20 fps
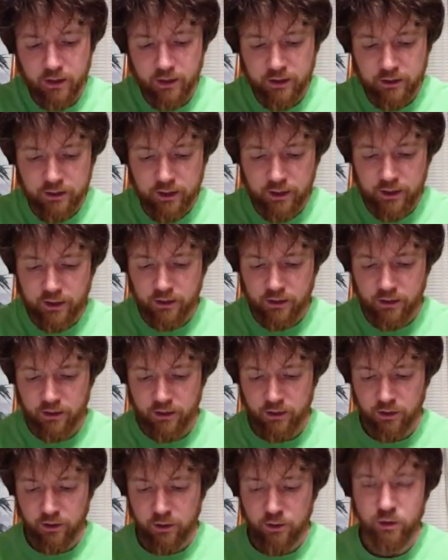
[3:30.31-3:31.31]
Now, I say,
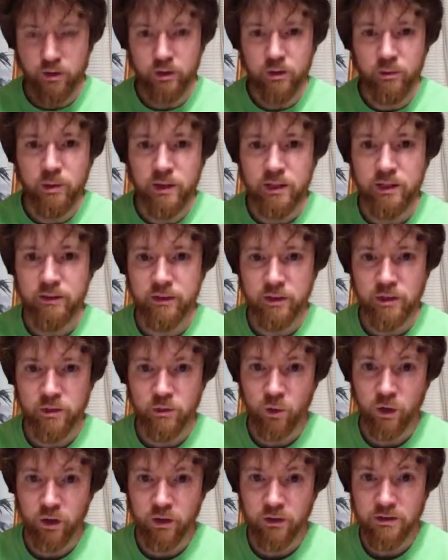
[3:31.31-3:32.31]
do you truly believe
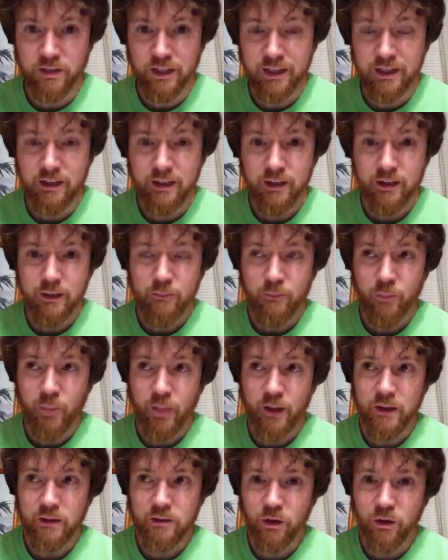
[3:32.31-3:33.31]
these words?
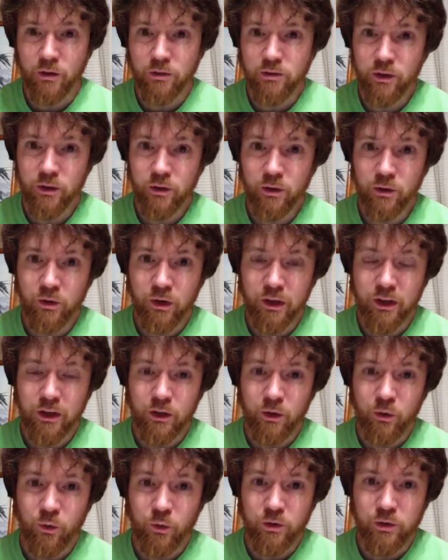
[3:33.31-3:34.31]
That's also
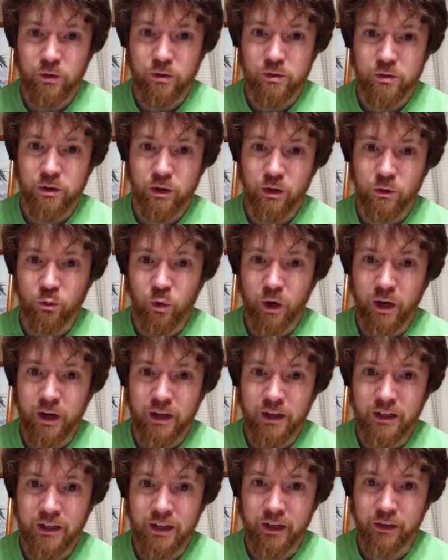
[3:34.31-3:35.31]
when you start
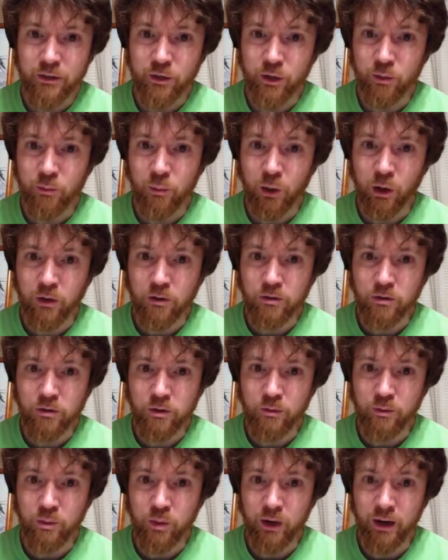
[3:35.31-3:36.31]
writing down your
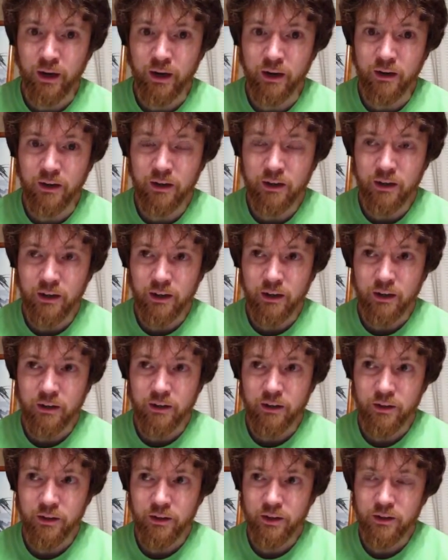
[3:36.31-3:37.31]
personal prayer,
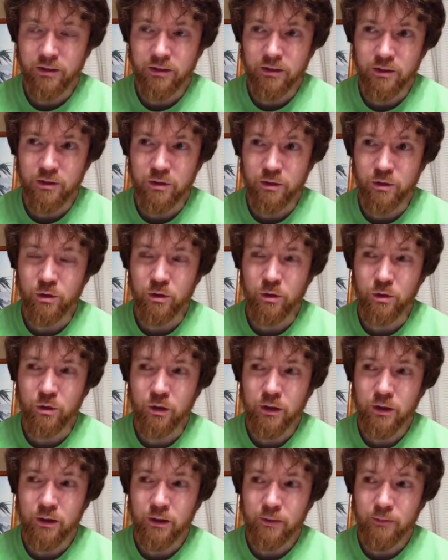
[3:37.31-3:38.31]
things that
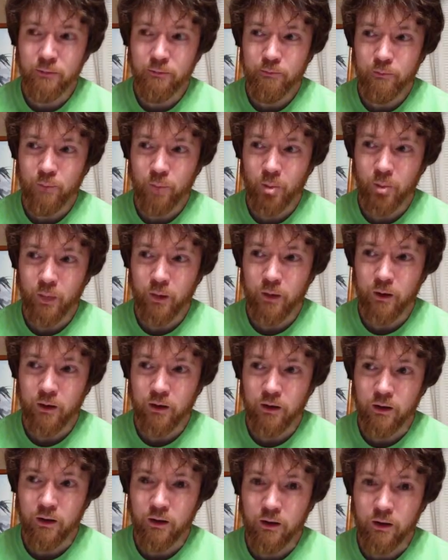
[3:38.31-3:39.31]
you
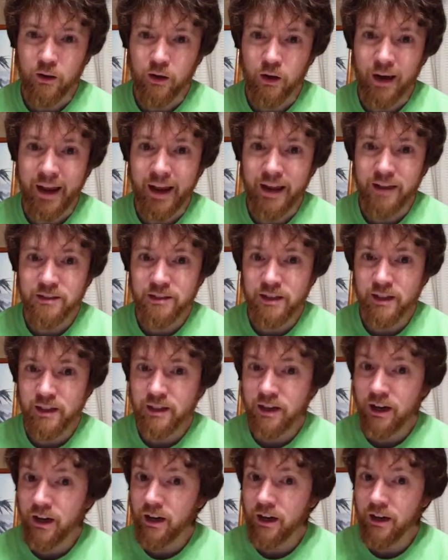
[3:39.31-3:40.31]
uh, are
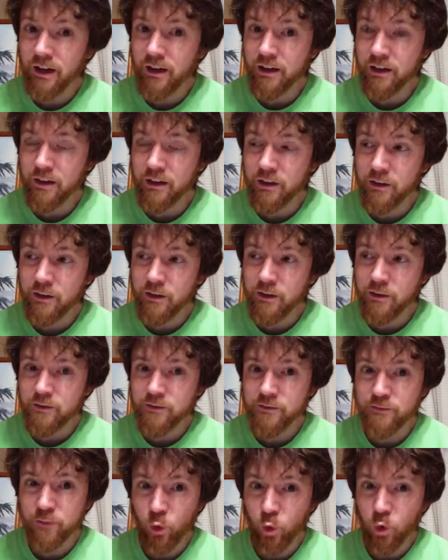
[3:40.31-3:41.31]
asking God
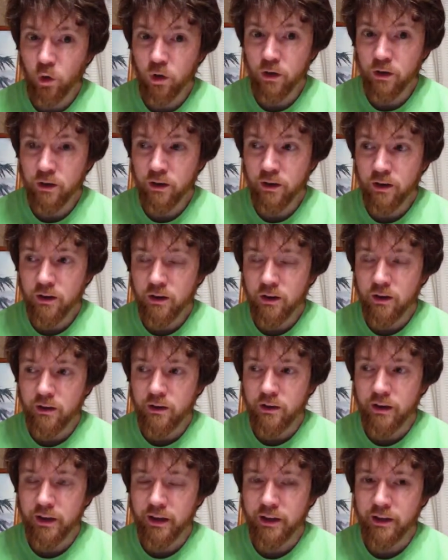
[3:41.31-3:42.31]
for,
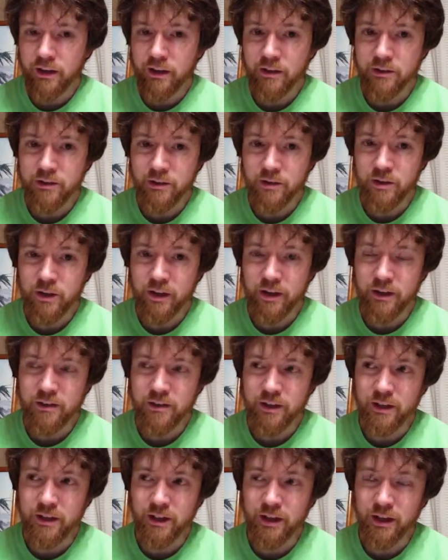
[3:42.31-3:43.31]
the things that you're
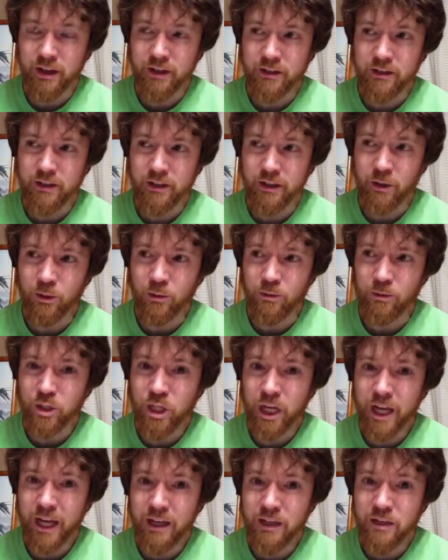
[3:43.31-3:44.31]
asking God to help
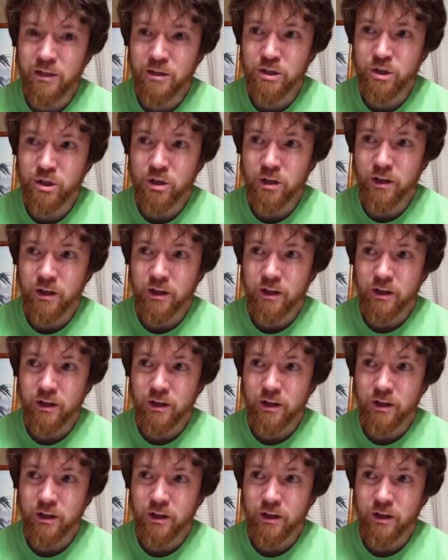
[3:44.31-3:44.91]
change,